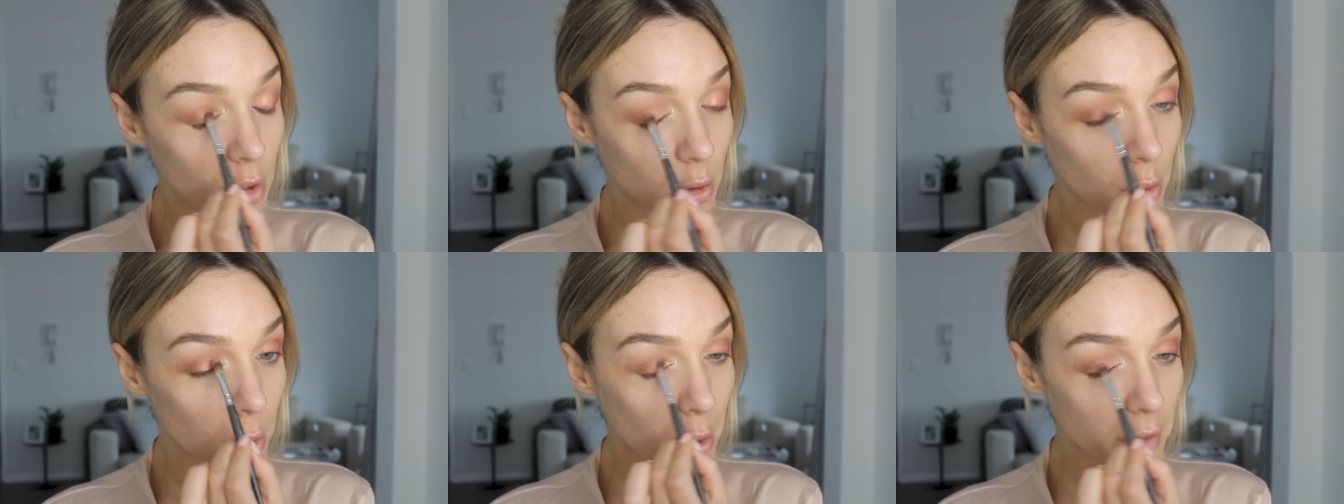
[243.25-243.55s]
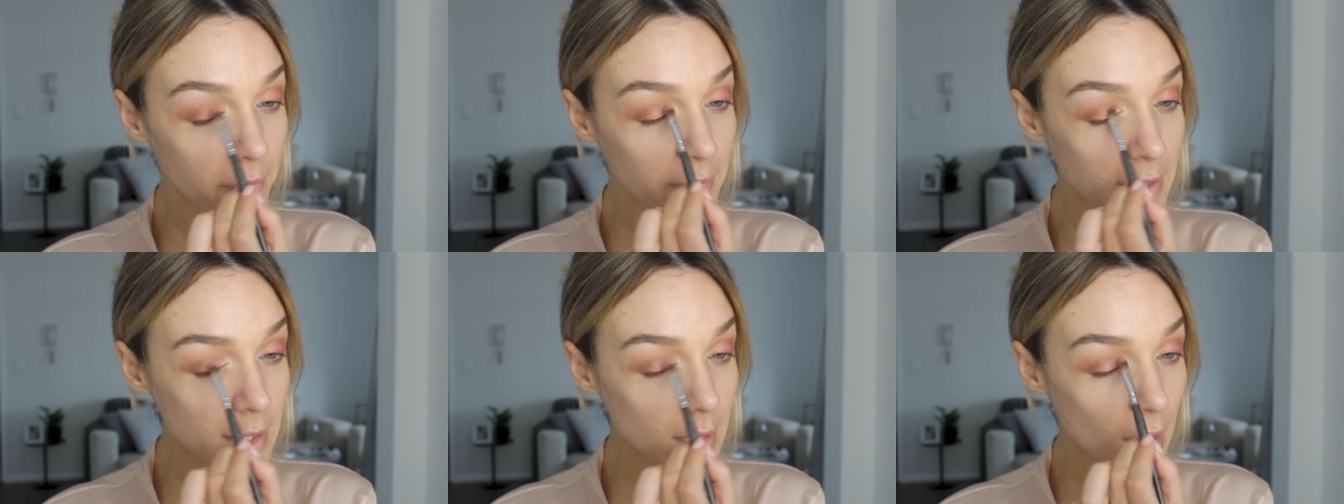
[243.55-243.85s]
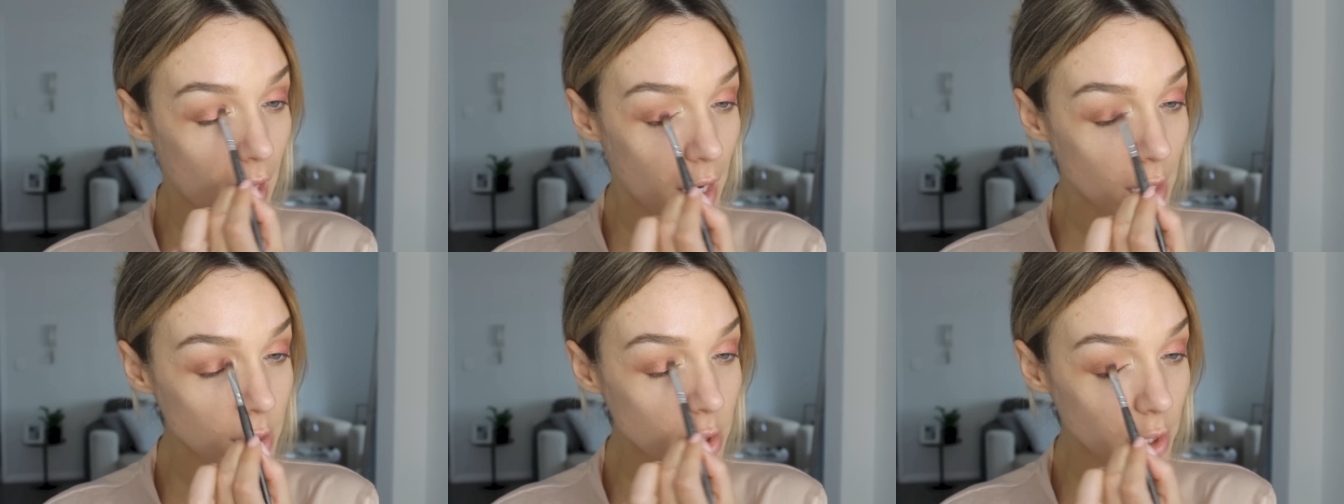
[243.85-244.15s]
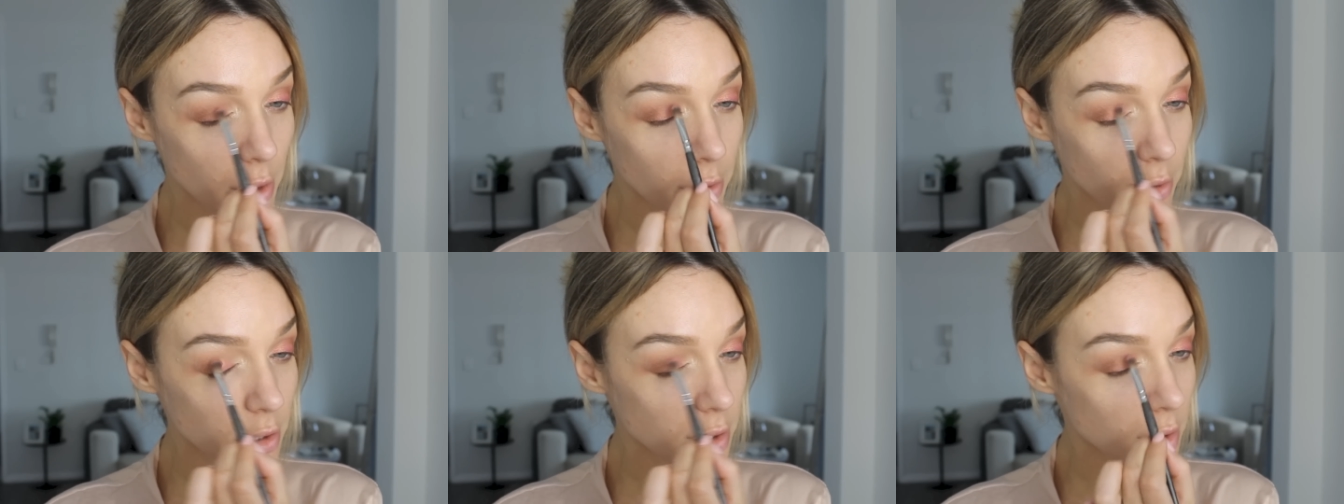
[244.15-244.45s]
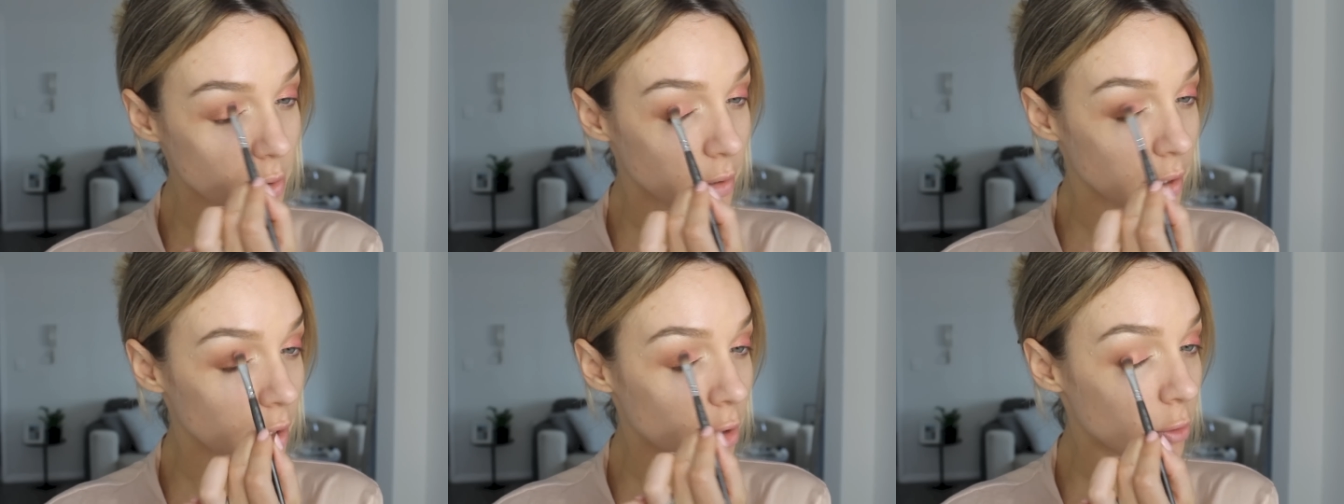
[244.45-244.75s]
All of these
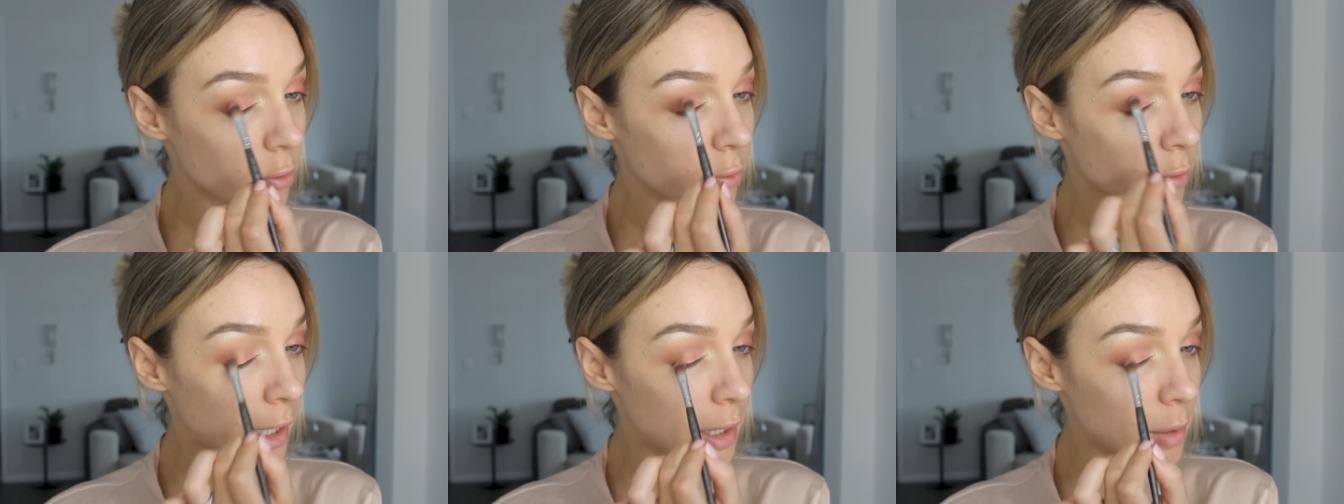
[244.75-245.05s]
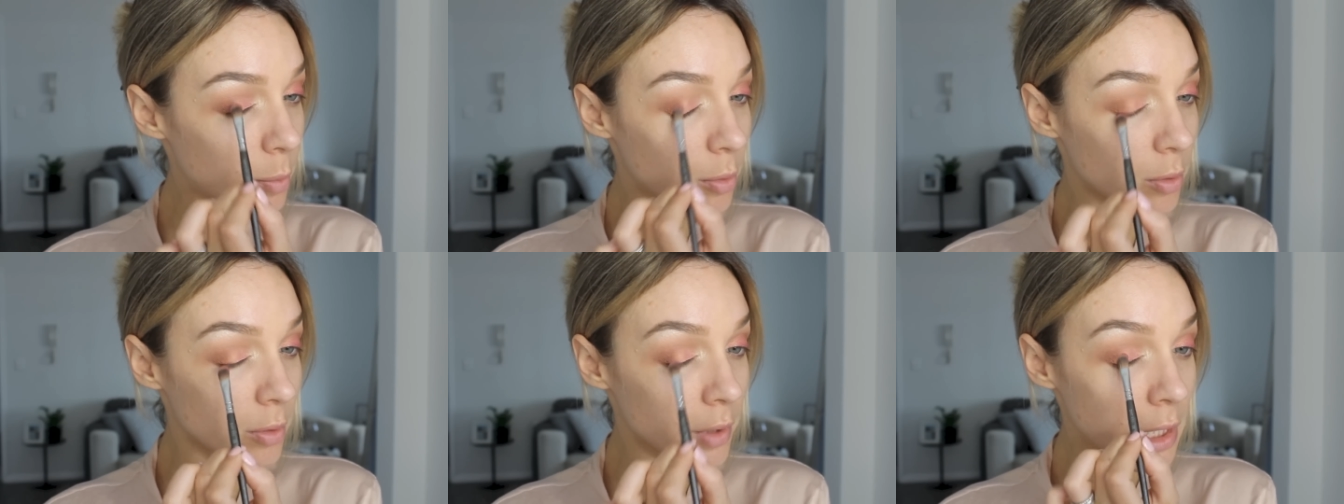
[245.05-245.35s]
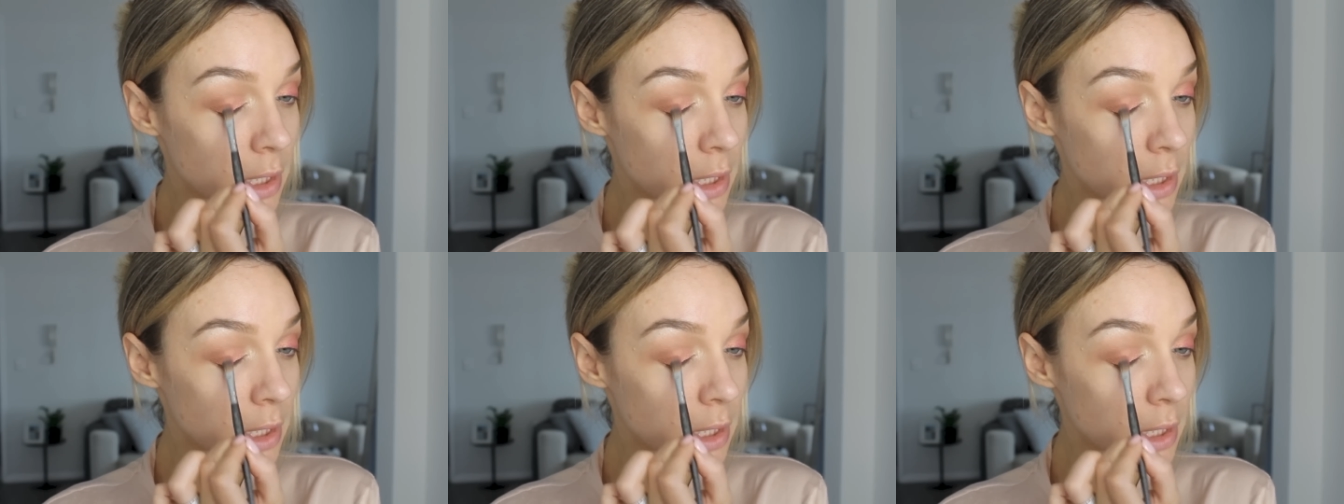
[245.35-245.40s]
eyeshadows are incredible.